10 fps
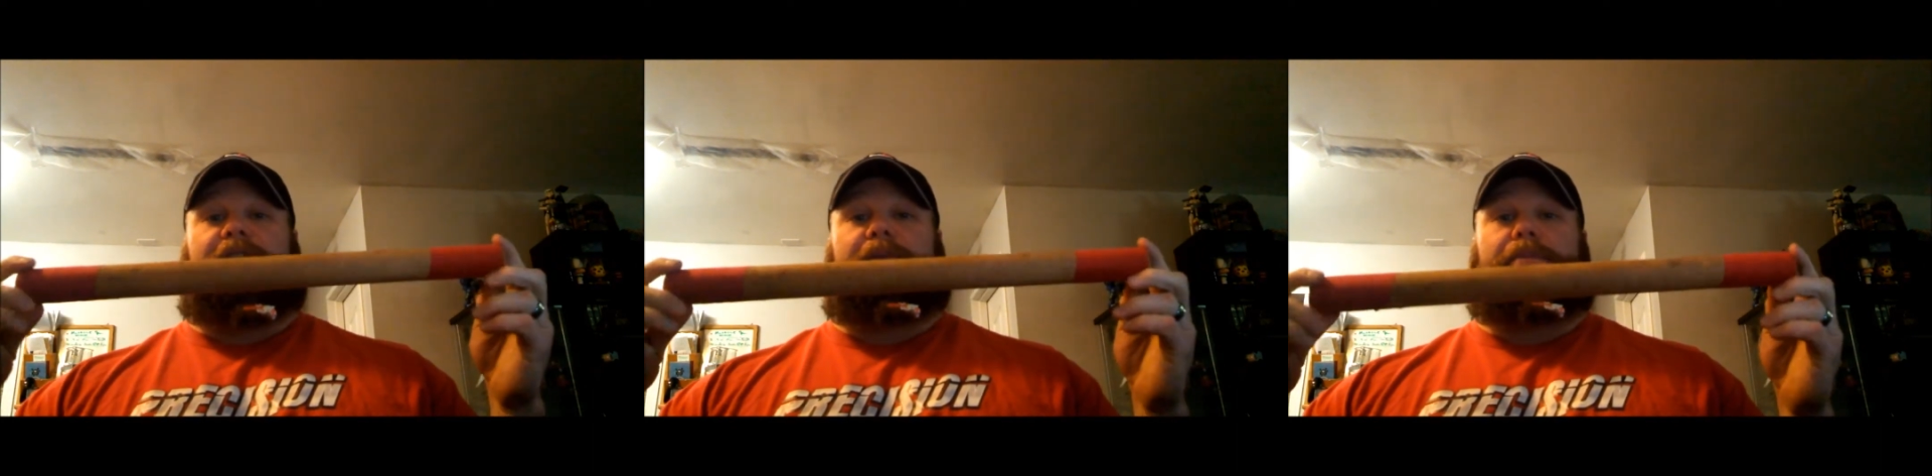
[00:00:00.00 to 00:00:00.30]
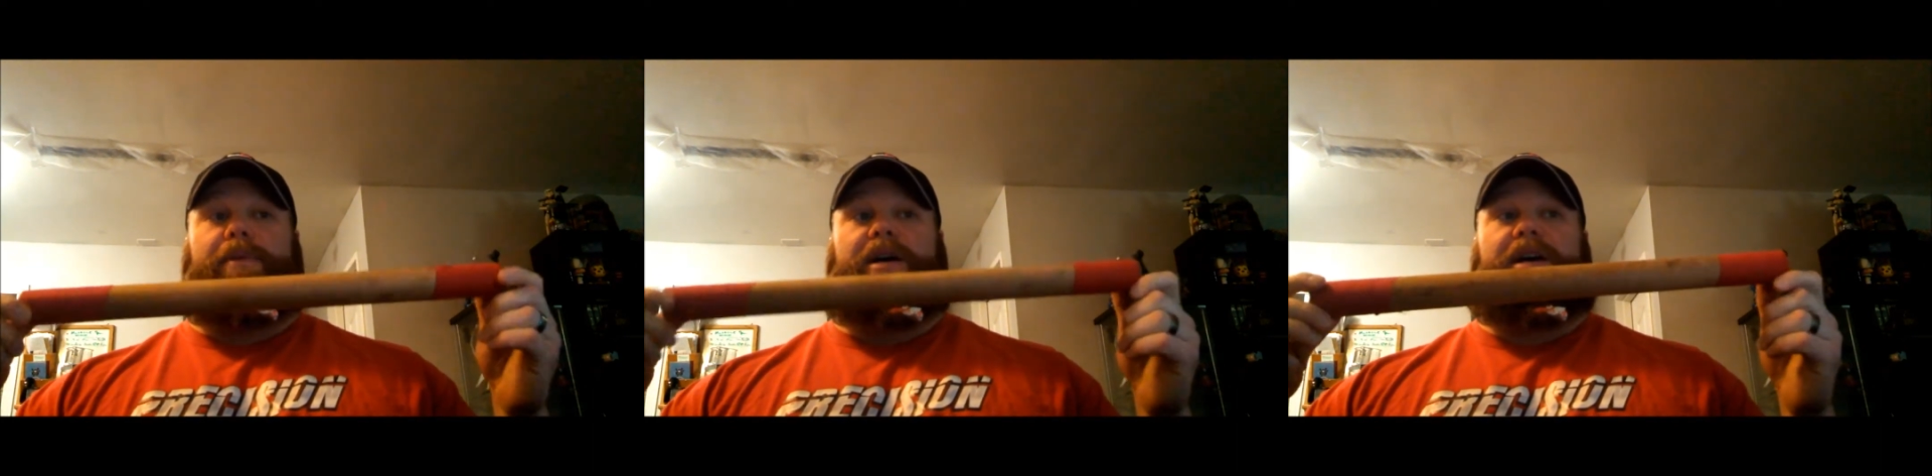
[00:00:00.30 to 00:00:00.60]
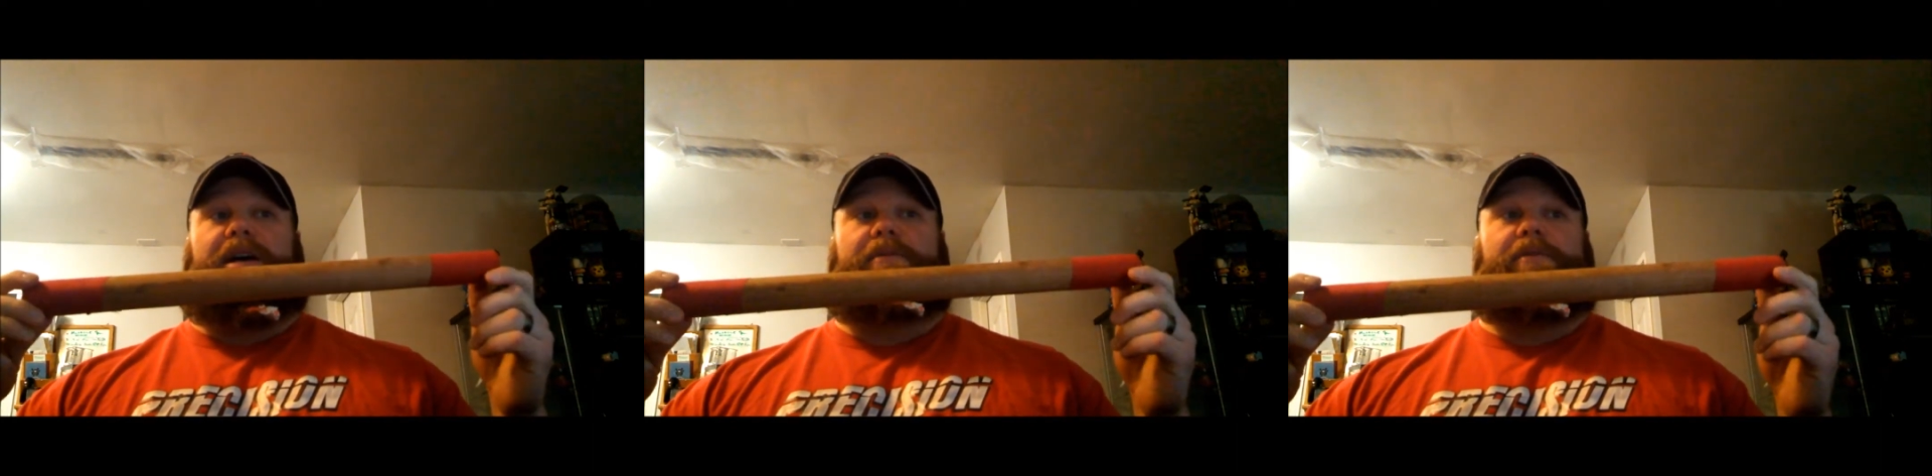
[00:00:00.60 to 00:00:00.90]
from
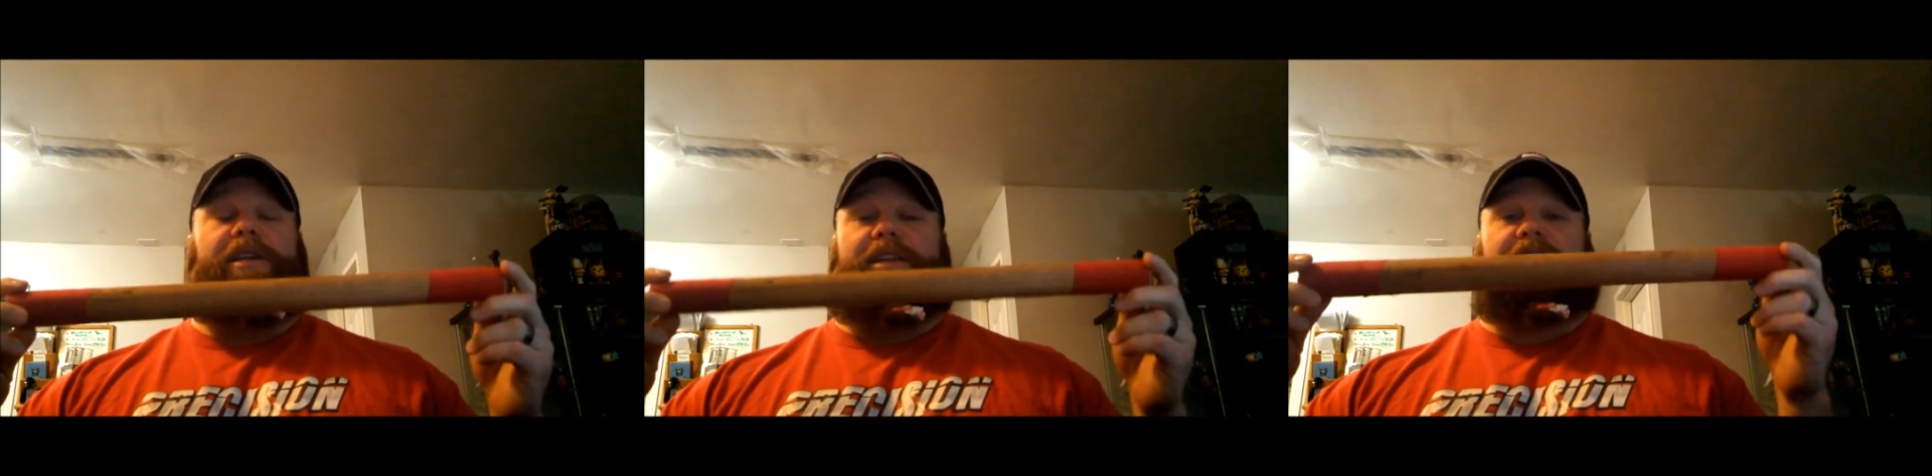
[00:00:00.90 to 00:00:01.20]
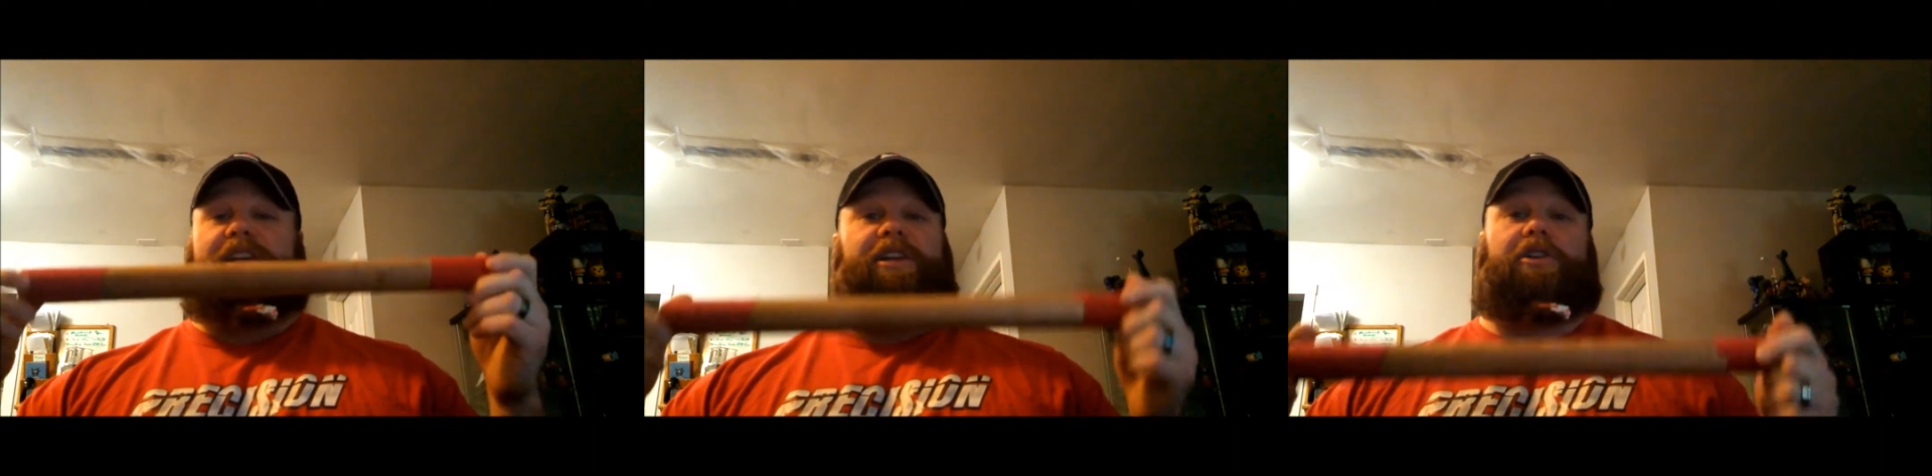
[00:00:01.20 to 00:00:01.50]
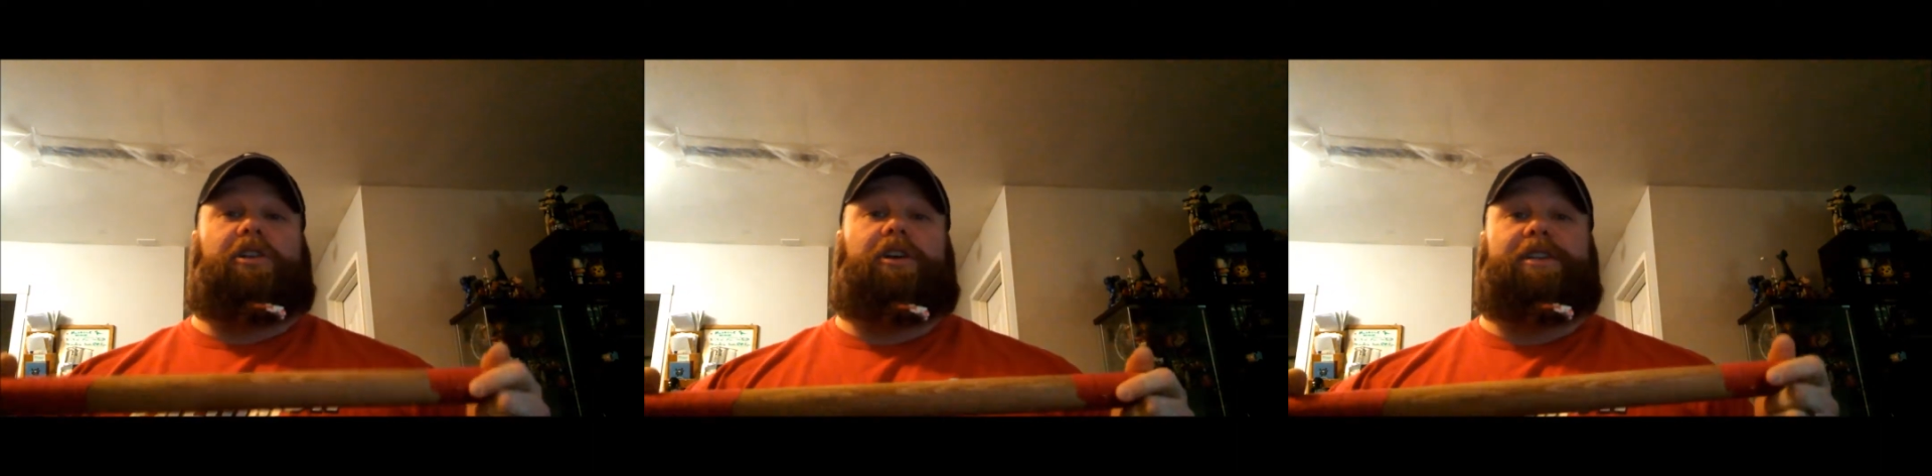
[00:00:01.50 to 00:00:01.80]
uh, like inside
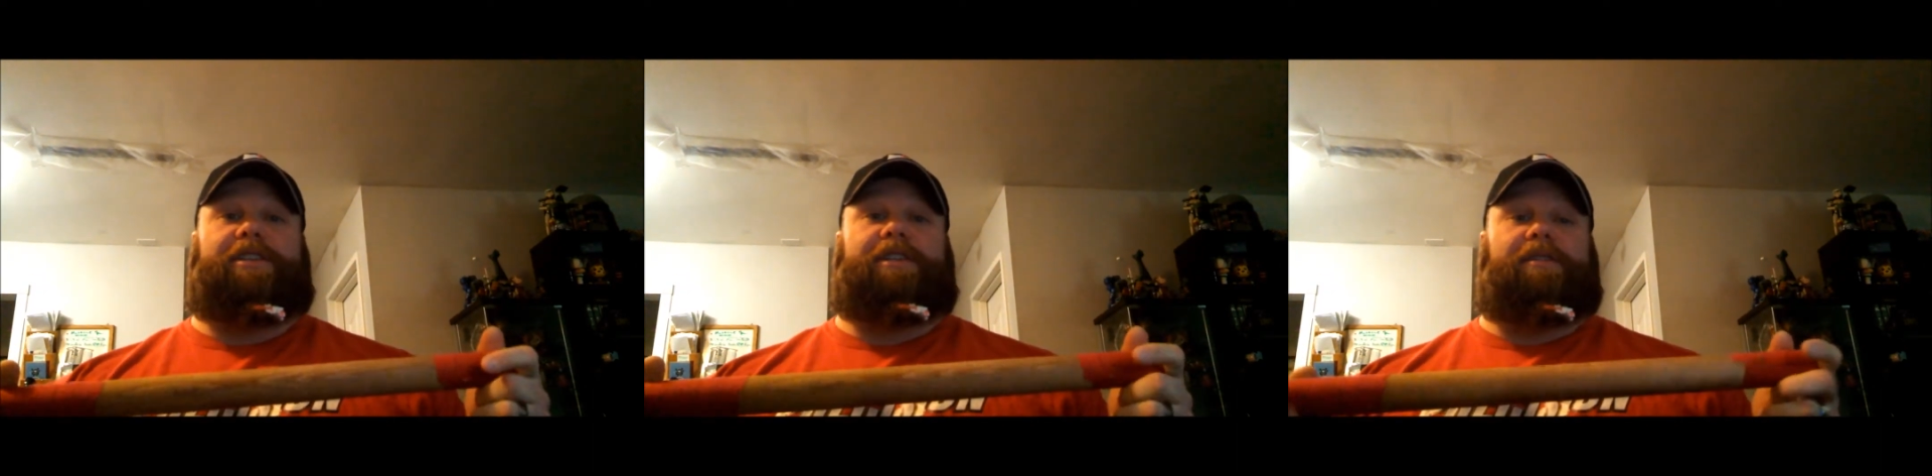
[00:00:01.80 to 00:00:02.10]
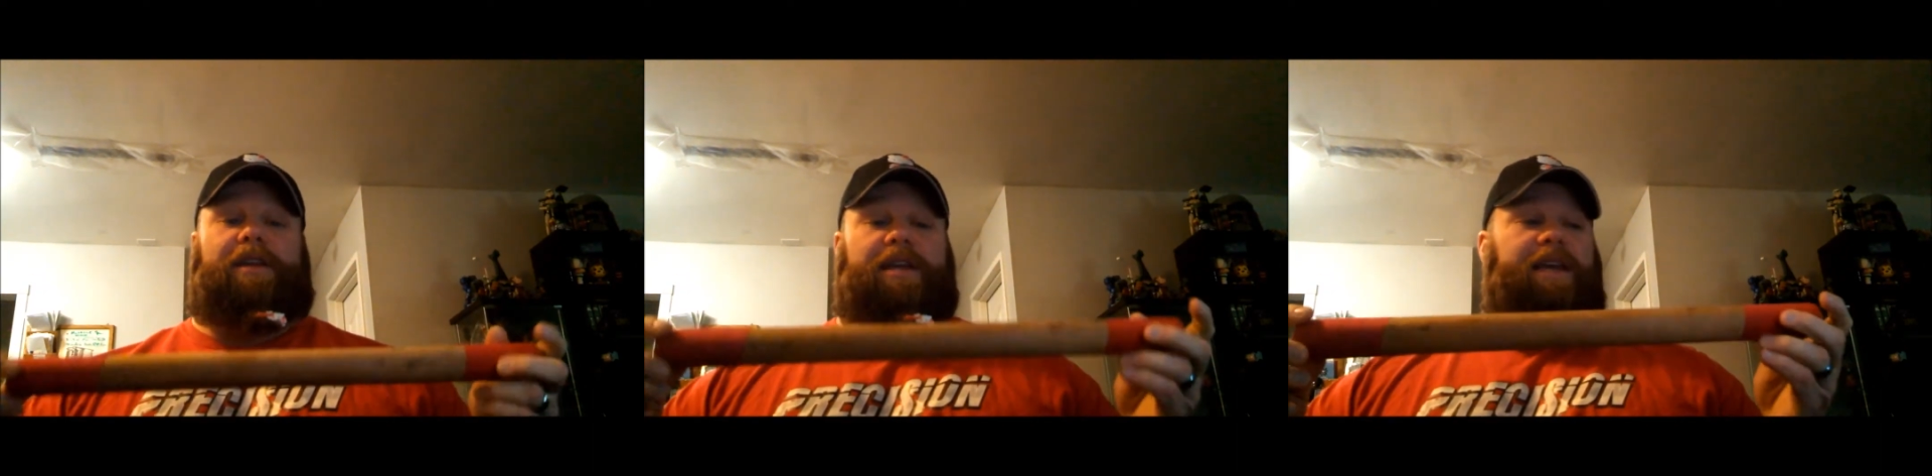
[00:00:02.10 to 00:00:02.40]
your closet,